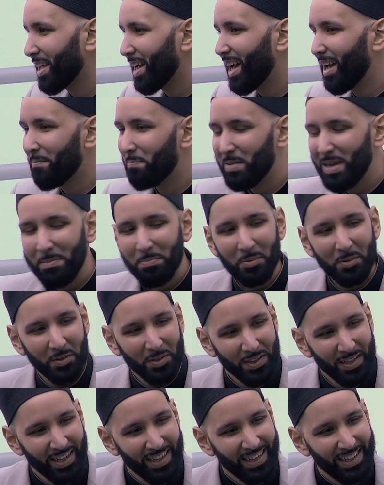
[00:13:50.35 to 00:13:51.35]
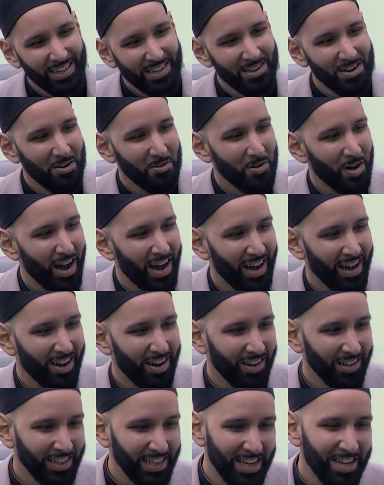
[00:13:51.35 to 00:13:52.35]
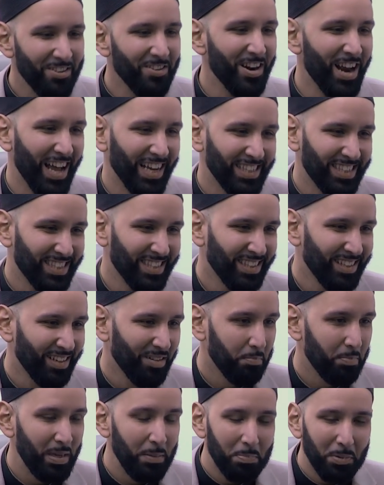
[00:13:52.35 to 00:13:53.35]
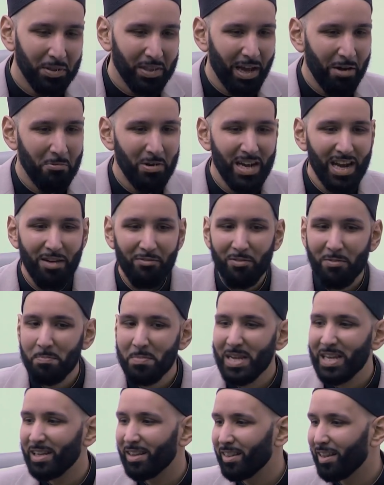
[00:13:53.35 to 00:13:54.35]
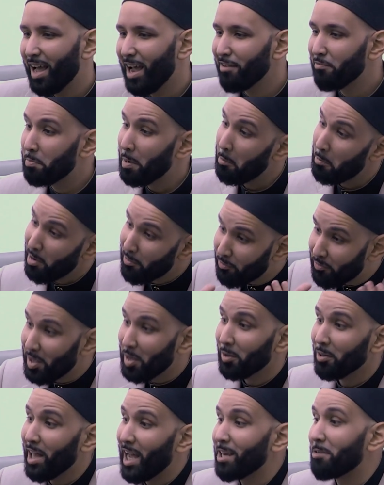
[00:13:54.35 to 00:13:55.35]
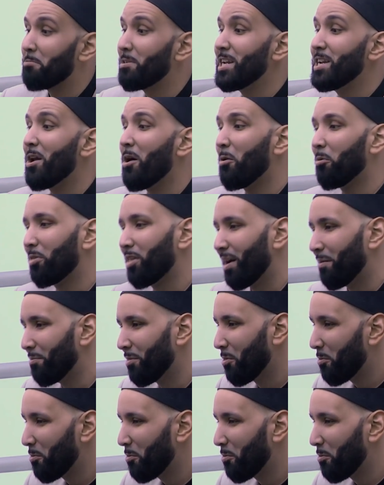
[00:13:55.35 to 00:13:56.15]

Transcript: and people, you know, on the internet, people that we never meet in life, but we feel like we know them.